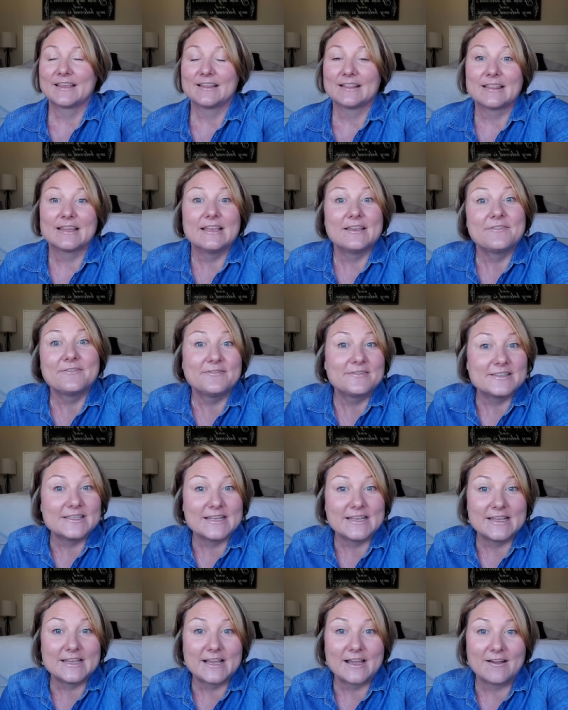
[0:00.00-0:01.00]

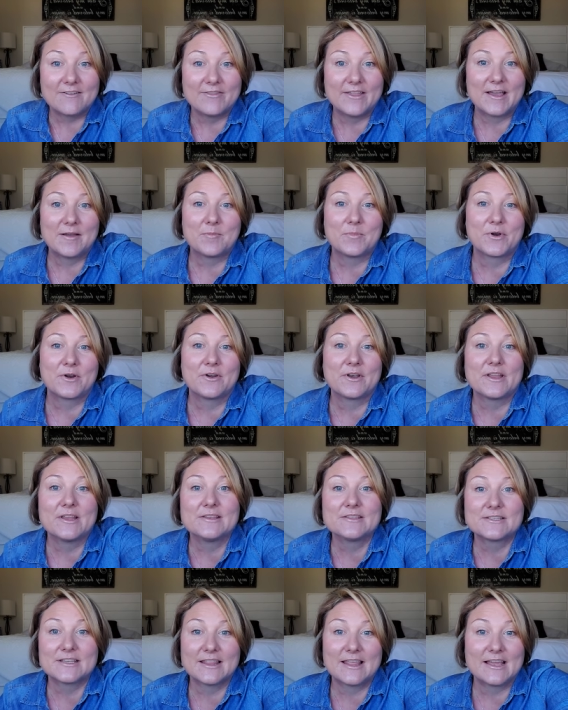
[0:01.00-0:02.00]
lifting of that
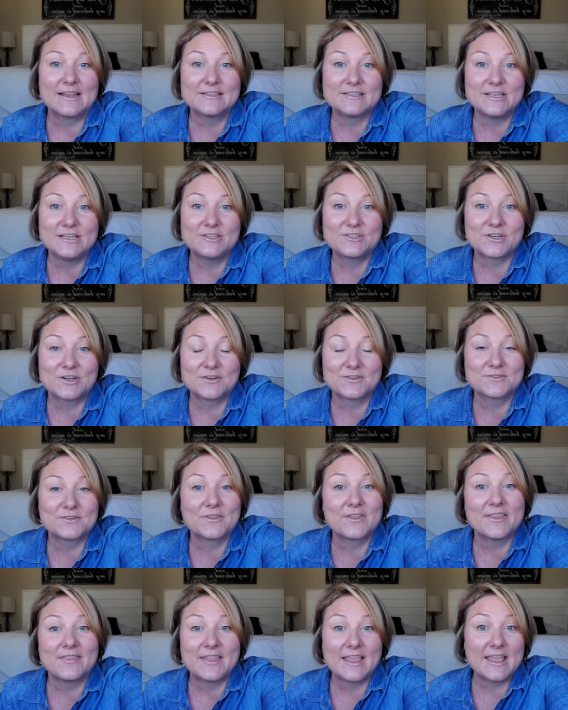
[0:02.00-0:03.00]
burden to that teacher so
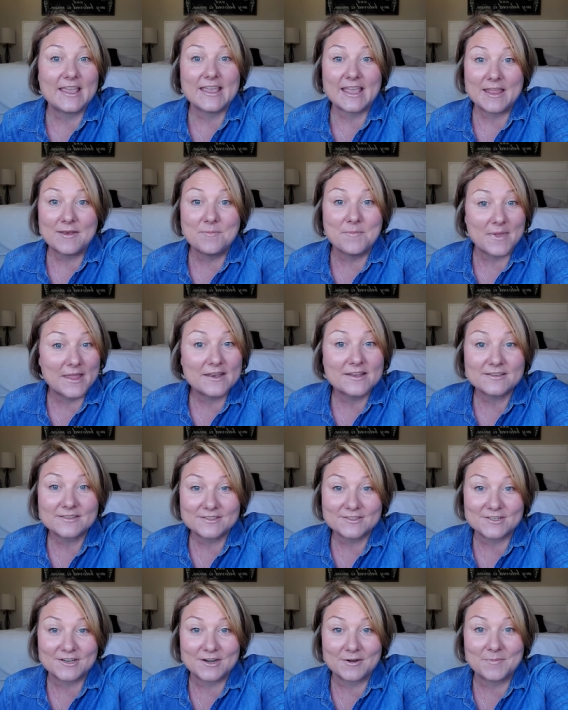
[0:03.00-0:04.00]
that they can
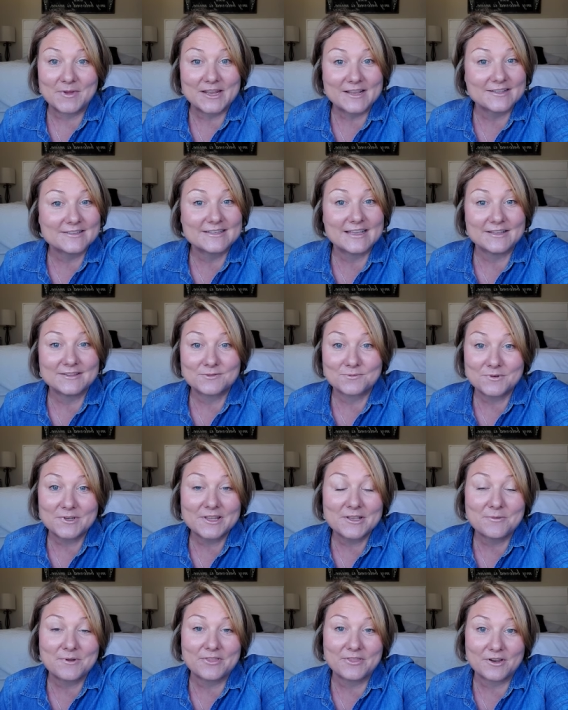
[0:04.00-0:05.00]
minister because that's
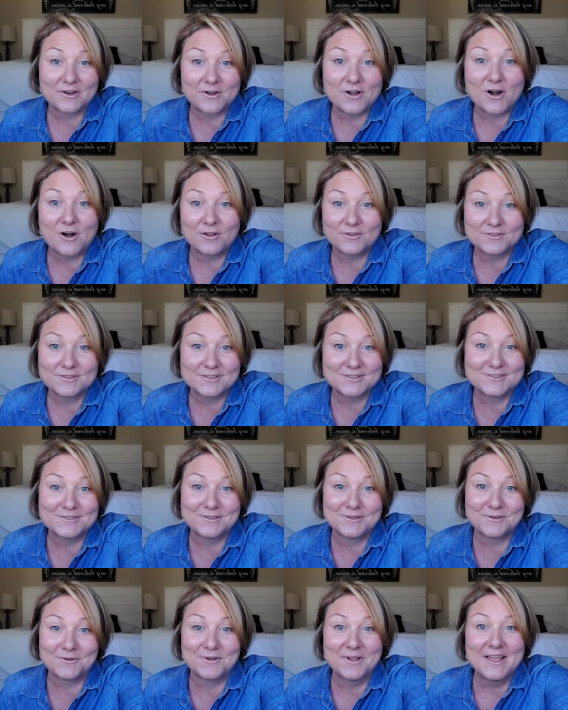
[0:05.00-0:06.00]
really what they're called to
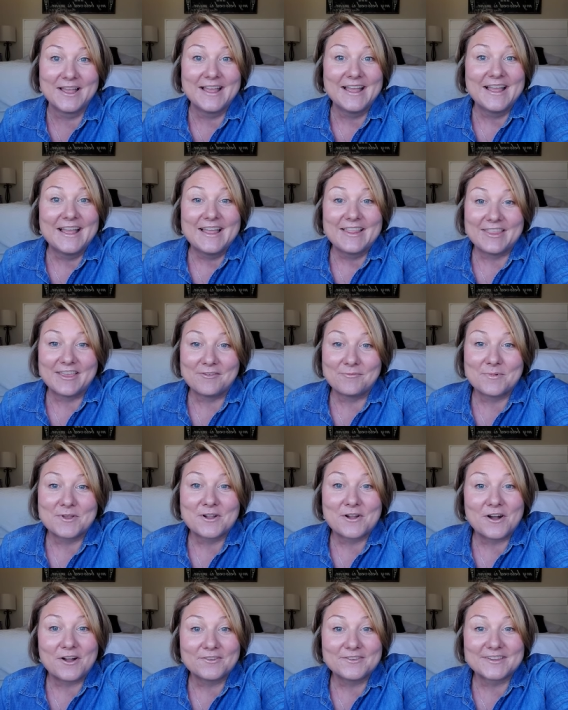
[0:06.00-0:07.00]
do. They've been
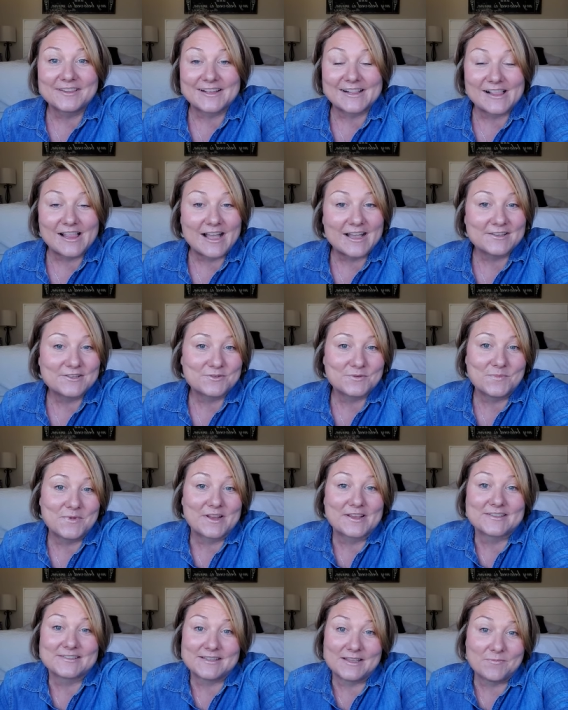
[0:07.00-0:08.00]
called to the classroom
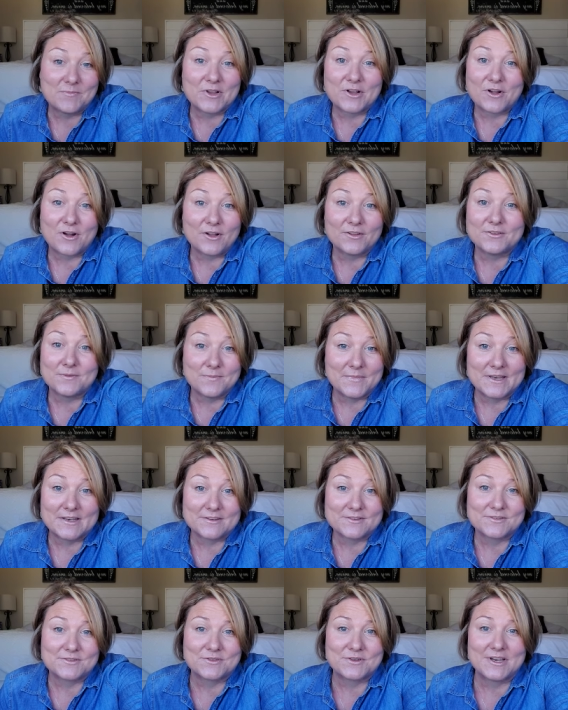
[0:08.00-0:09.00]
because they've been called to
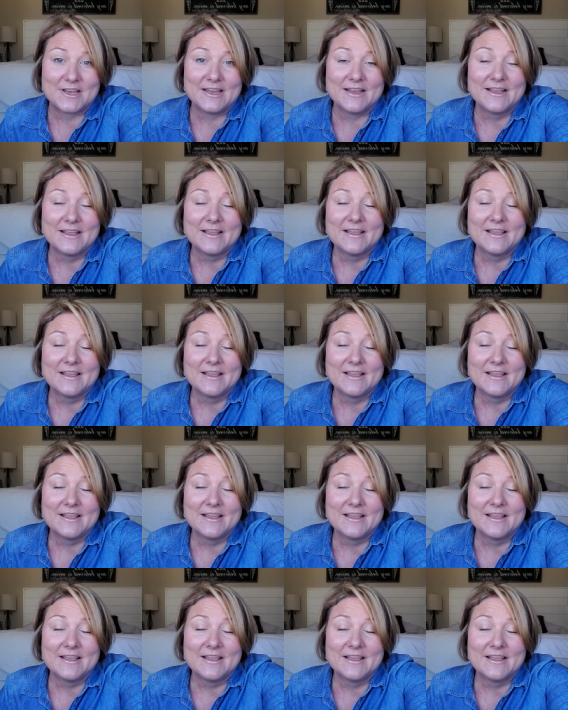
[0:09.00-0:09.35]
ministry.